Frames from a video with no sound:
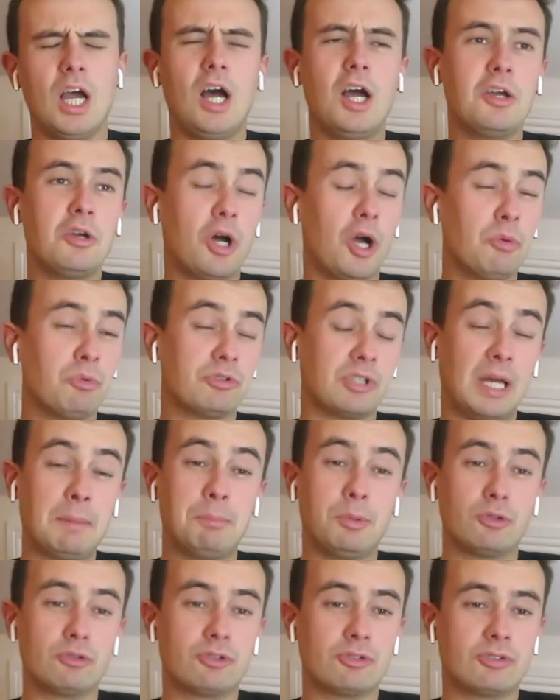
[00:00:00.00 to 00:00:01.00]
I was
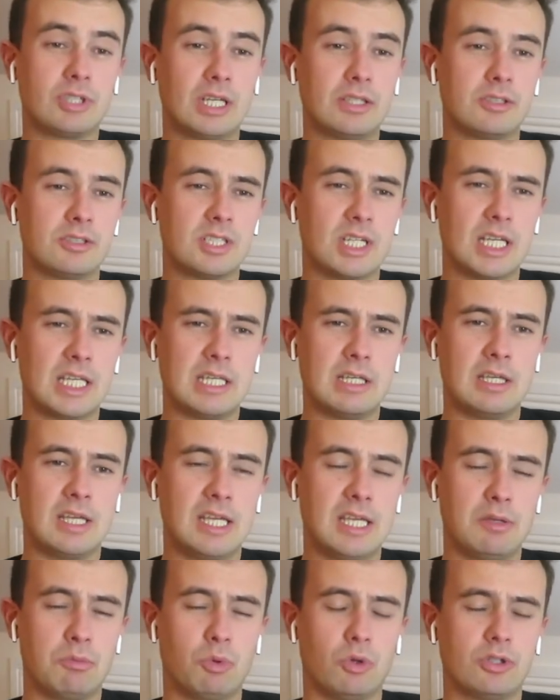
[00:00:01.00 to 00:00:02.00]
at Punchestown the day
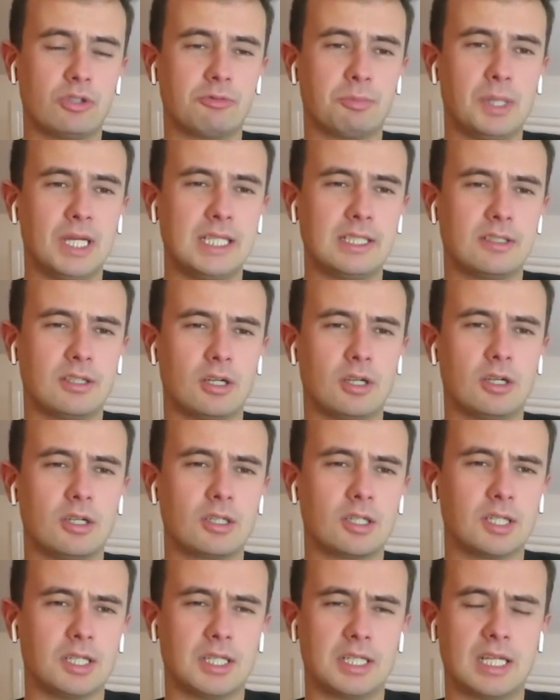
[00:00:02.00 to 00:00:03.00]
he won his maiden
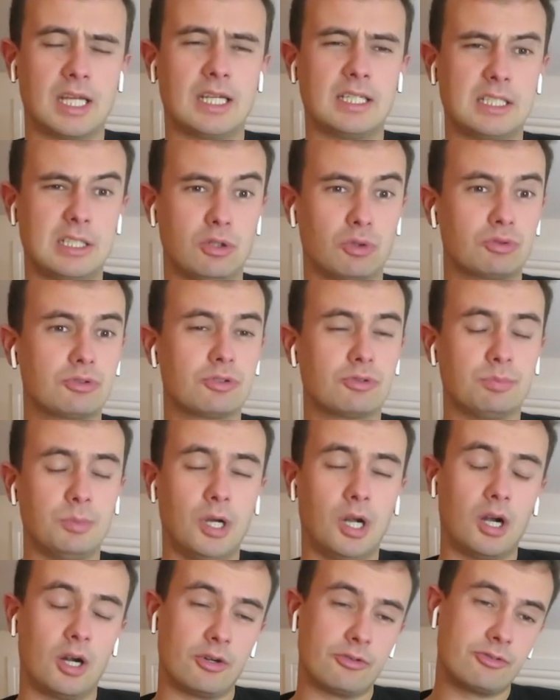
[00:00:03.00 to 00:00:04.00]
hurdle, and he looked
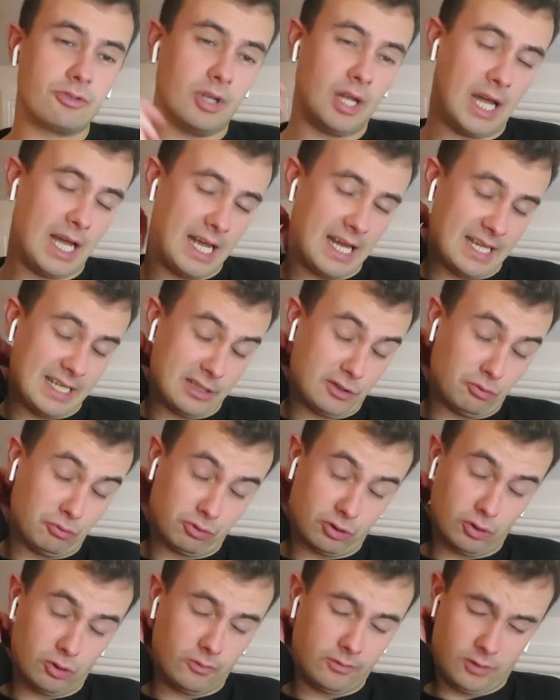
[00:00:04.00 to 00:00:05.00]
smart. There
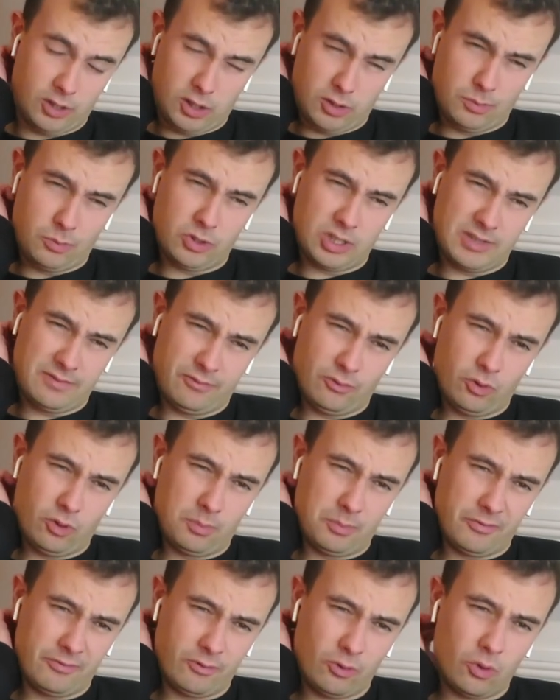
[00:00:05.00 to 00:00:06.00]
was an awful lot of money
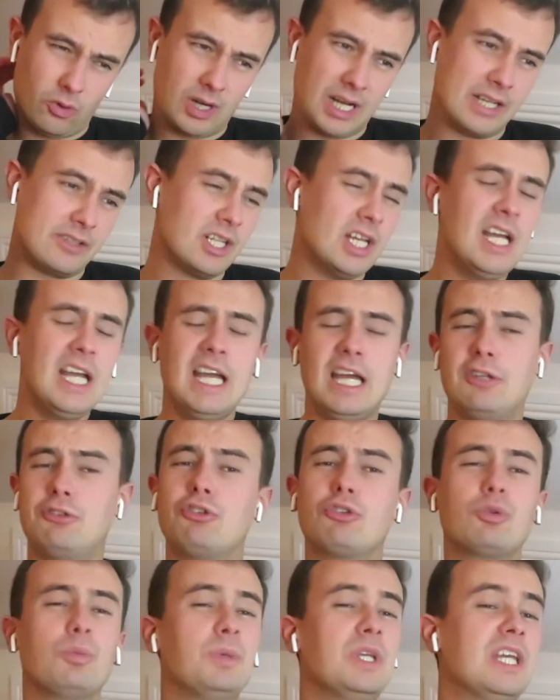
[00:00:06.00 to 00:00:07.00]
for him beforehand.
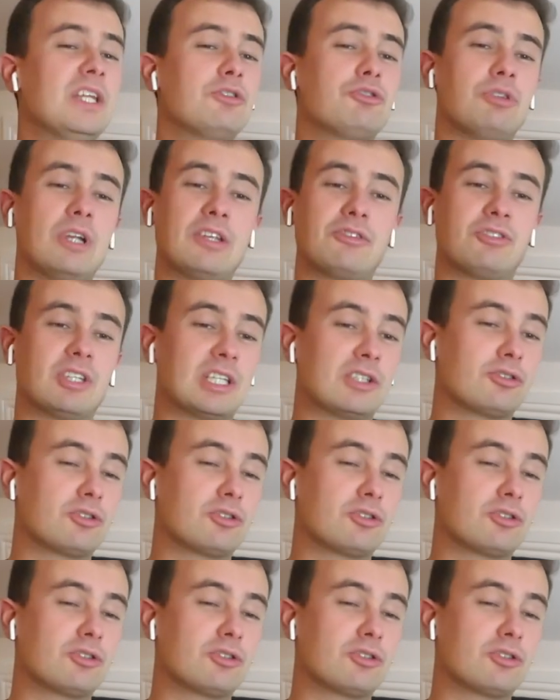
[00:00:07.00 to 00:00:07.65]
It's just going to be interesting.